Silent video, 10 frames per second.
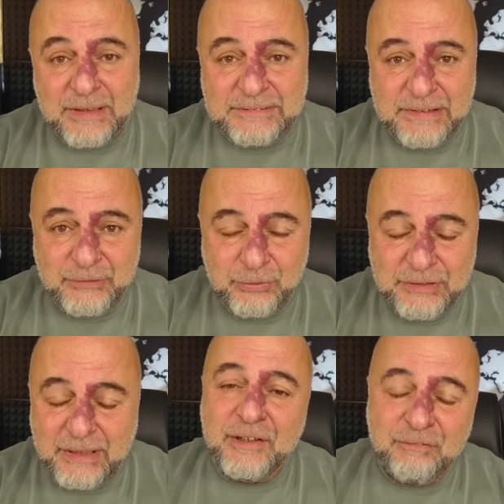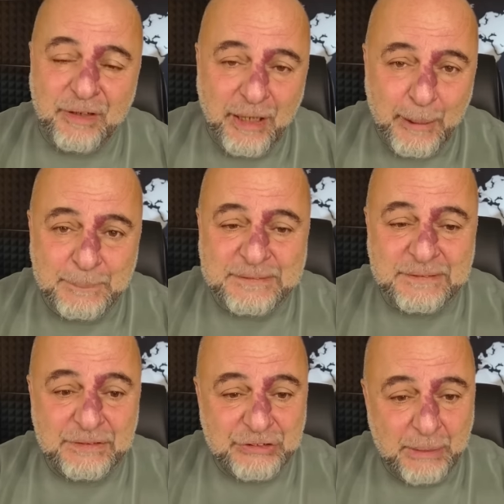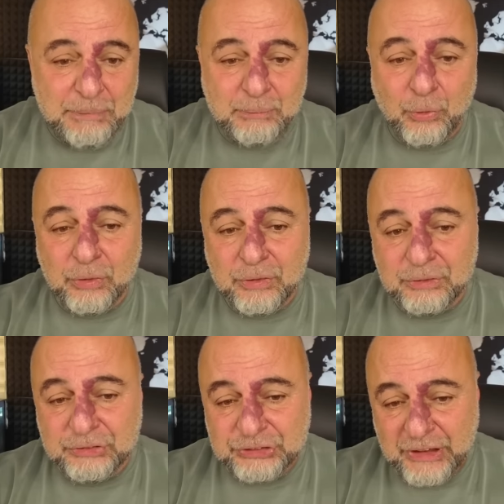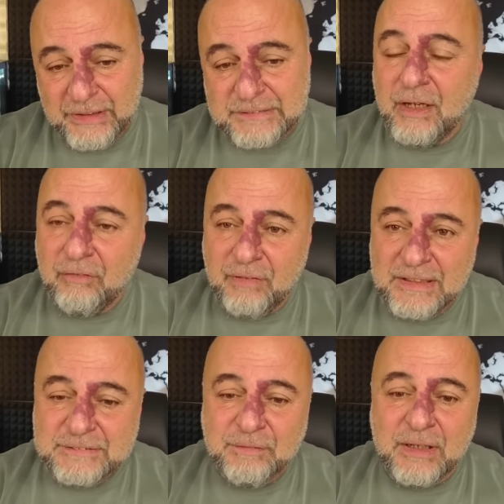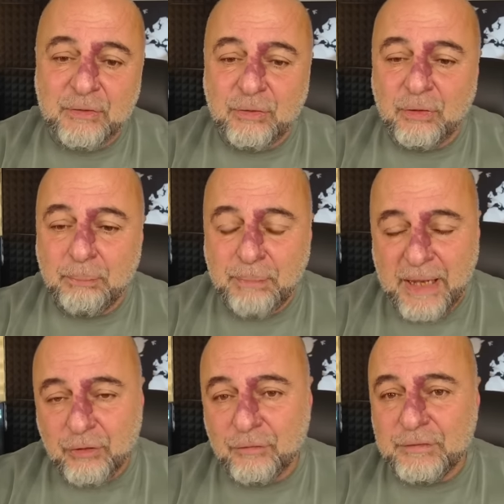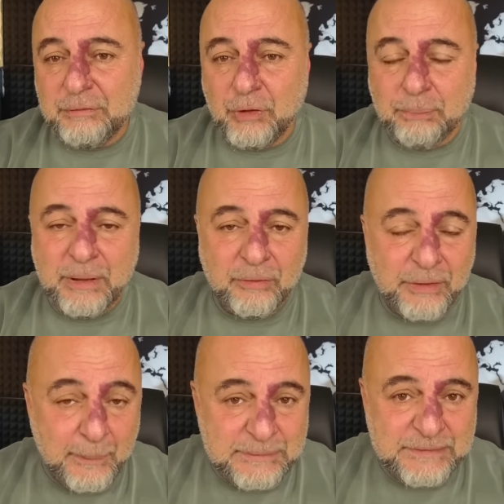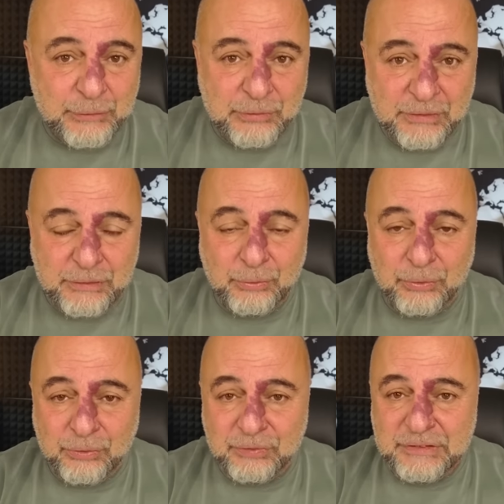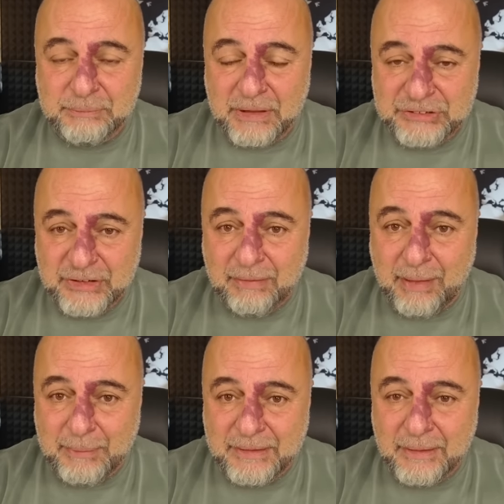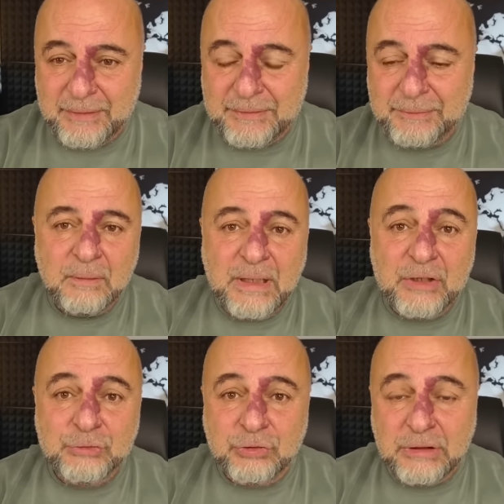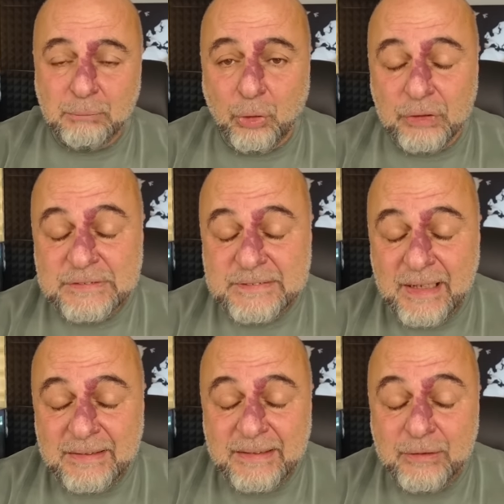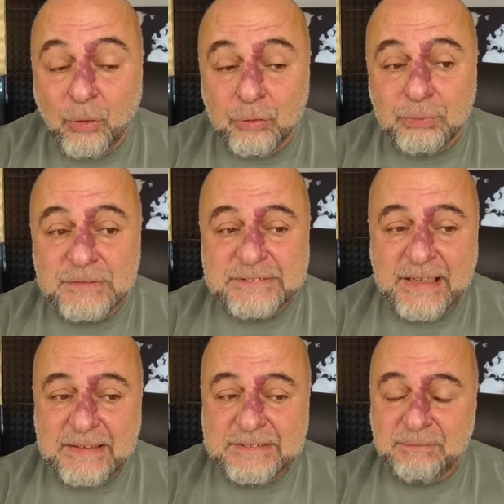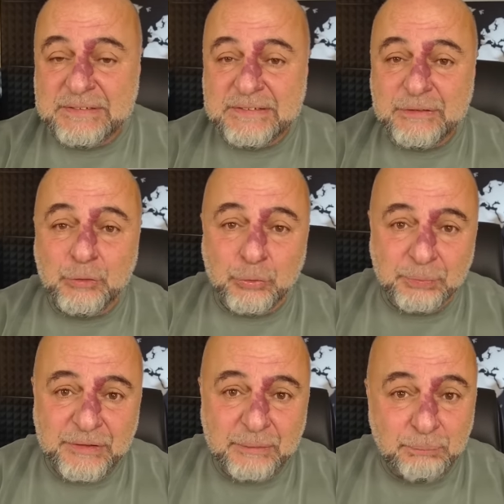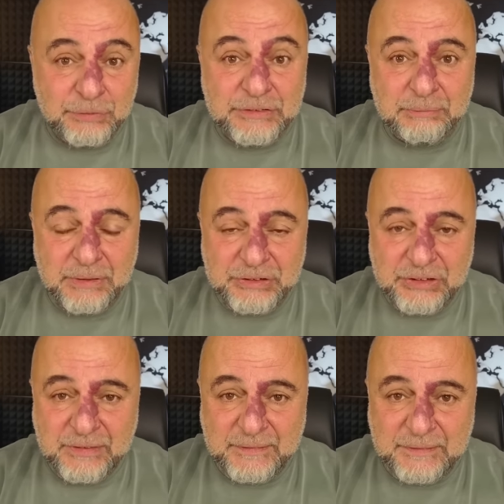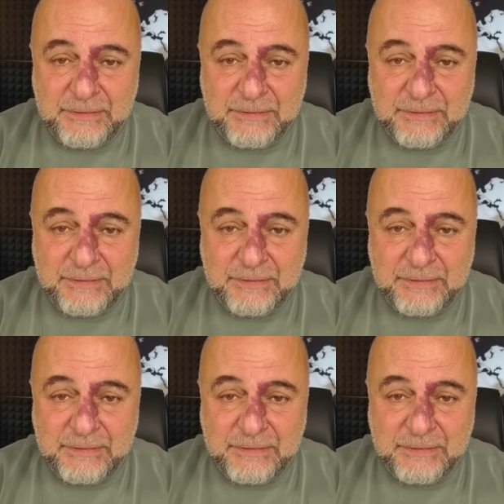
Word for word: good earnings reports came from the financial sector, including J.P. Morgan Chase, Wells Fargo, and Bank of New York Mellon. They all continued to climb upwards. Later, Morgan Stanley, Goldman Sachs, and Citigroup also joined this climb.